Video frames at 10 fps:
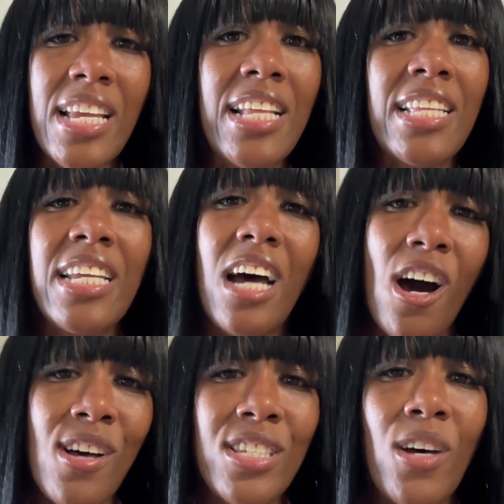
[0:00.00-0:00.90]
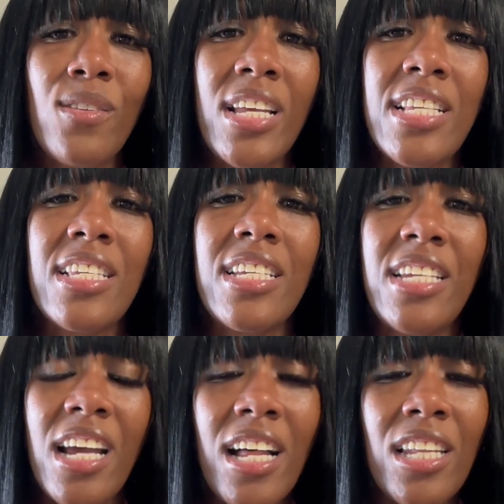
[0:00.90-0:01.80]
And then also this
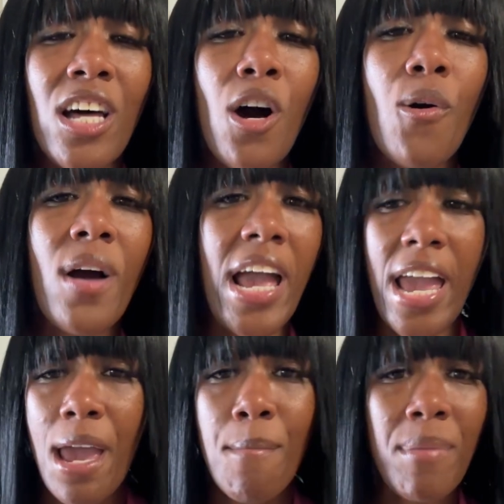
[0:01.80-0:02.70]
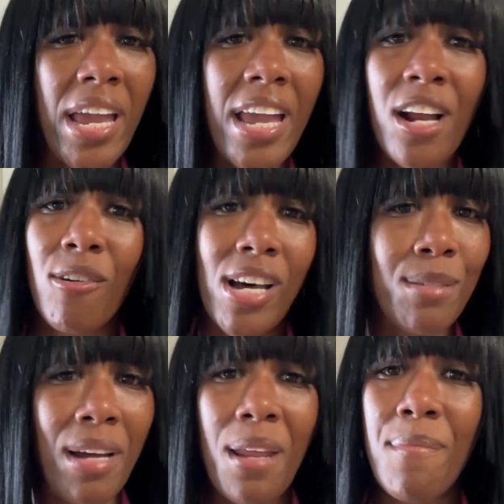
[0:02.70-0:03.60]
yellow handbag,
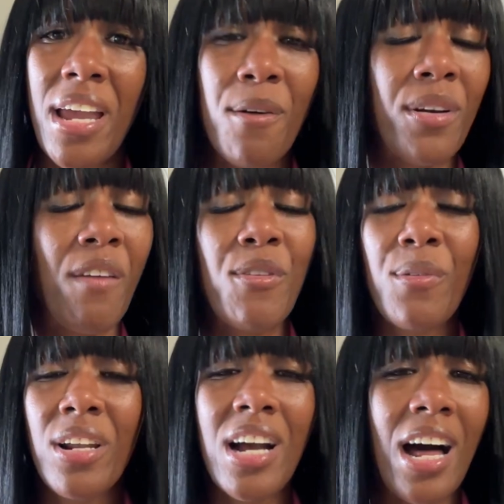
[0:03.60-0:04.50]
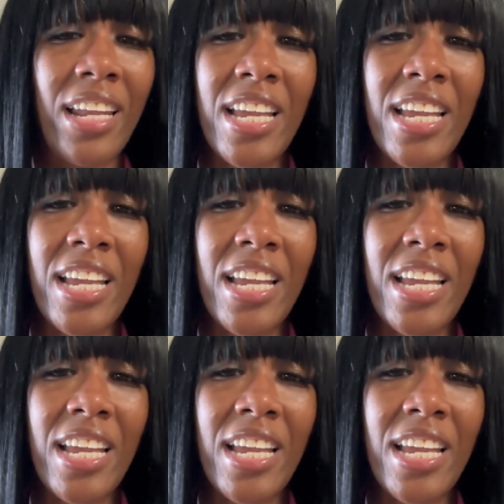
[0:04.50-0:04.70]
crossbody bag, whatever you want to call it.